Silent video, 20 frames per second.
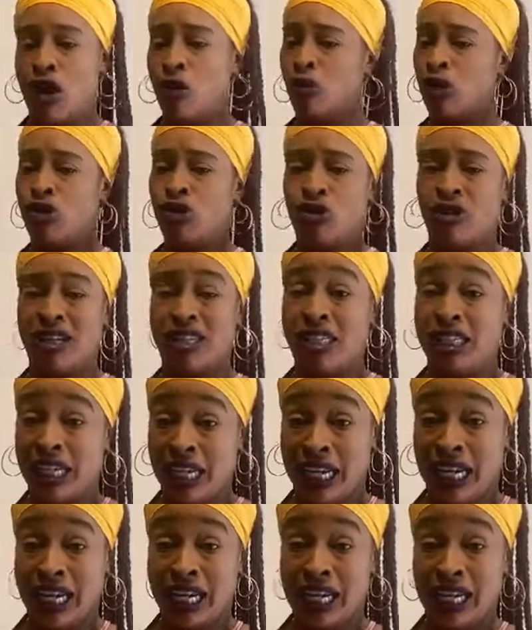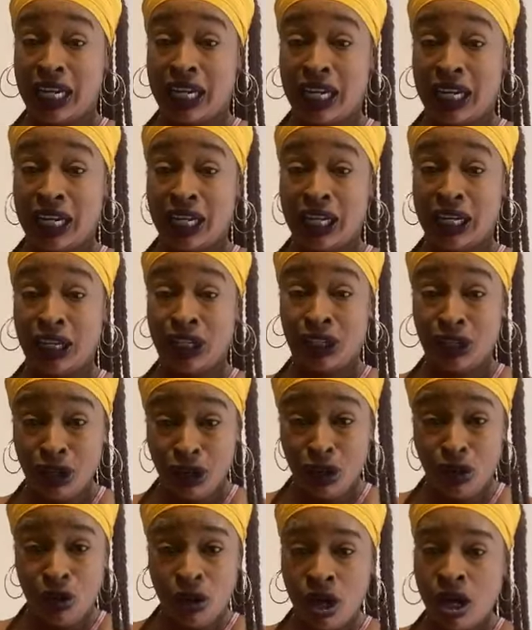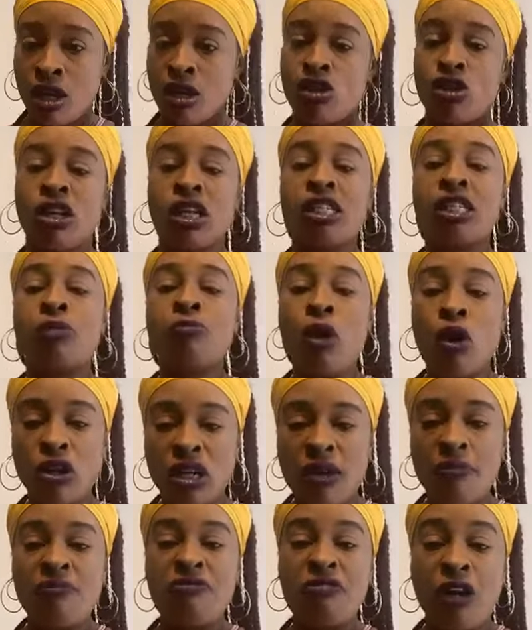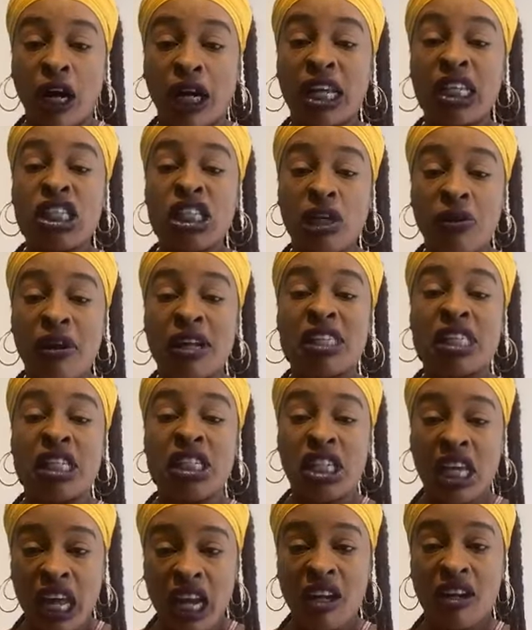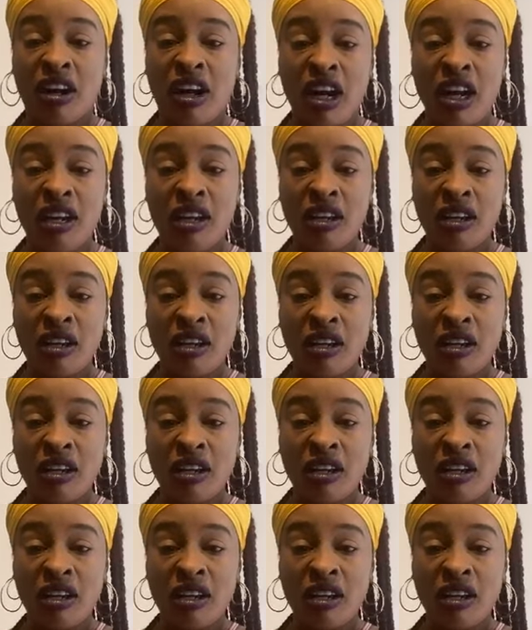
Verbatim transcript: I want you to go to jail. You, you can smoke them fucking cigarettes in jail, good.